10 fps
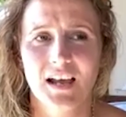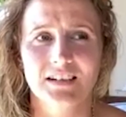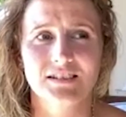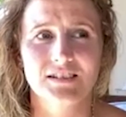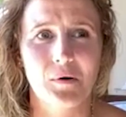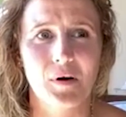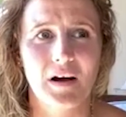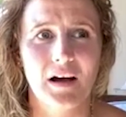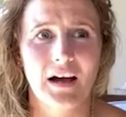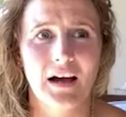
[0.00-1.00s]
So
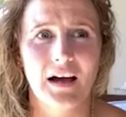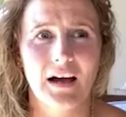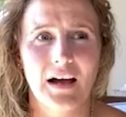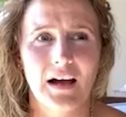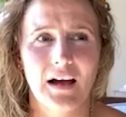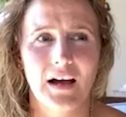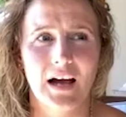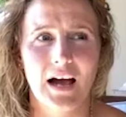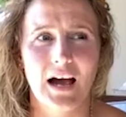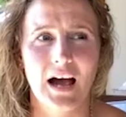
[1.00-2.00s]
uh,
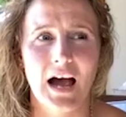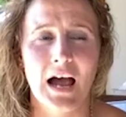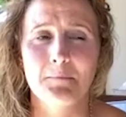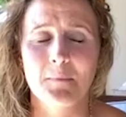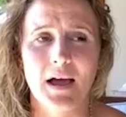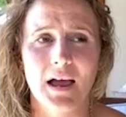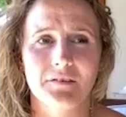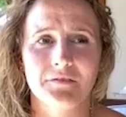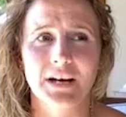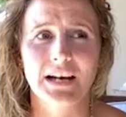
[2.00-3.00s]
I'm
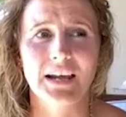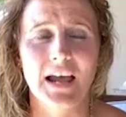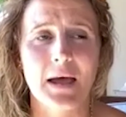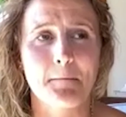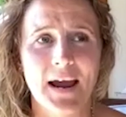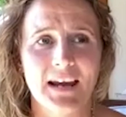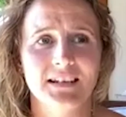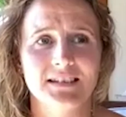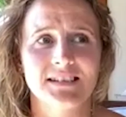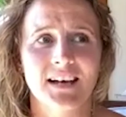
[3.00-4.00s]
really
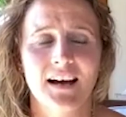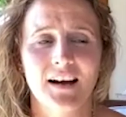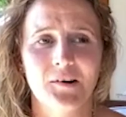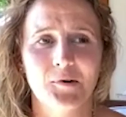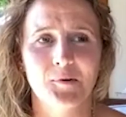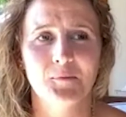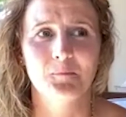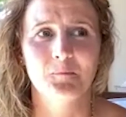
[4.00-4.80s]
amazed how